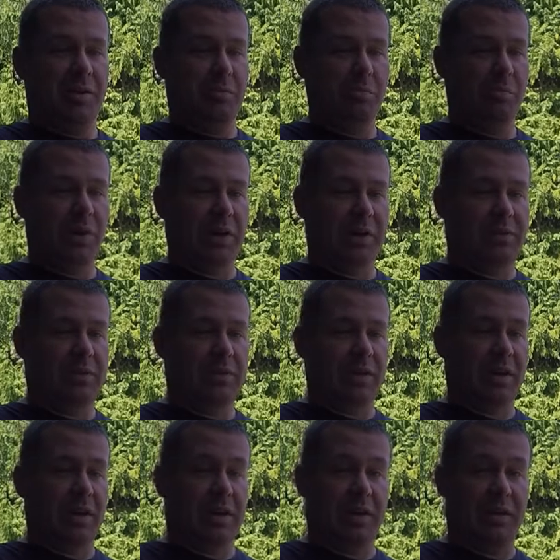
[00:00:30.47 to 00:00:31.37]
But
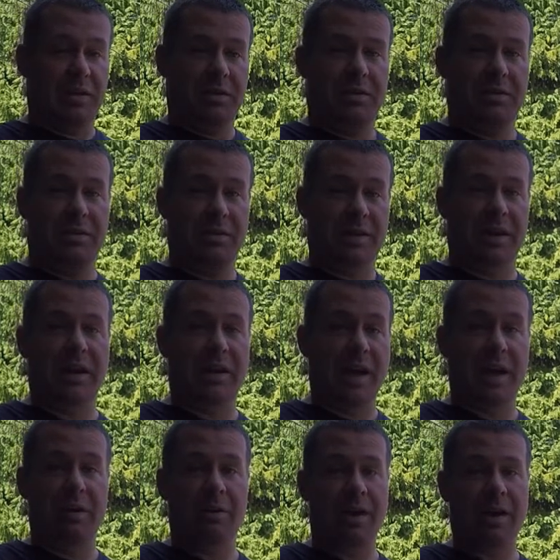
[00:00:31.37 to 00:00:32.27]
I
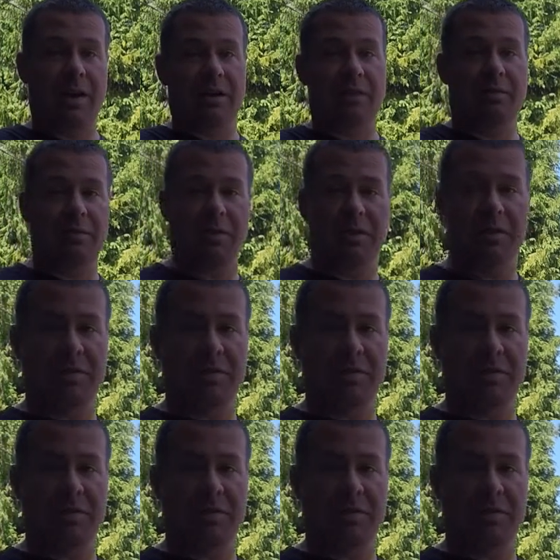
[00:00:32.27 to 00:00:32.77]
now have